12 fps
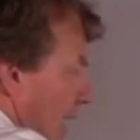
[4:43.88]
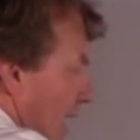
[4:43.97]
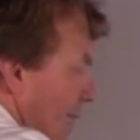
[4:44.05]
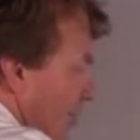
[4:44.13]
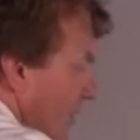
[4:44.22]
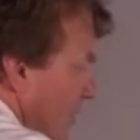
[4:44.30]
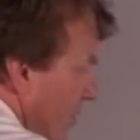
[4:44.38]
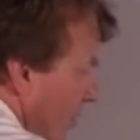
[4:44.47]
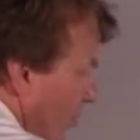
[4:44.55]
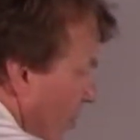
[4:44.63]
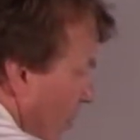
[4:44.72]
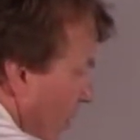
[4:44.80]
objects in the
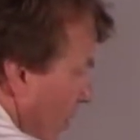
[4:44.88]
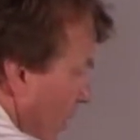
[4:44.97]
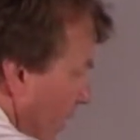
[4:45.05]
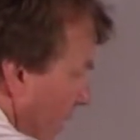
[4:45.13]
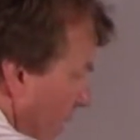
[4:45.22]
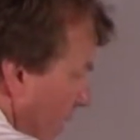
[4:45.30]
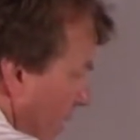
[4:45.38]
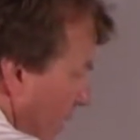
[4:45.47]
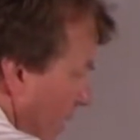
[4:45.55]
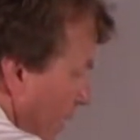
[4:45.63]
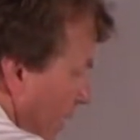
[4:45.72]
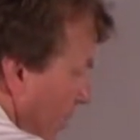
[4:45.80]
world,
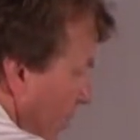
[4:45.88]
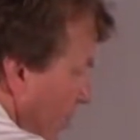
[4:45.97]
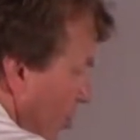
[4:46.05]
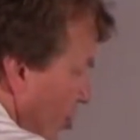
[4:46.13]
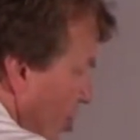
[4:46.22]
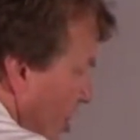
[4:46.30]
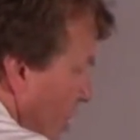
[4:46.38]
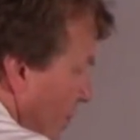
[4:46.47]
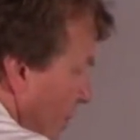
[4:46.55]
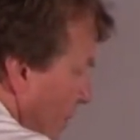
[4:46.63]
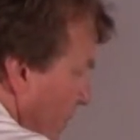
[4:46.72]
now this is a sheep,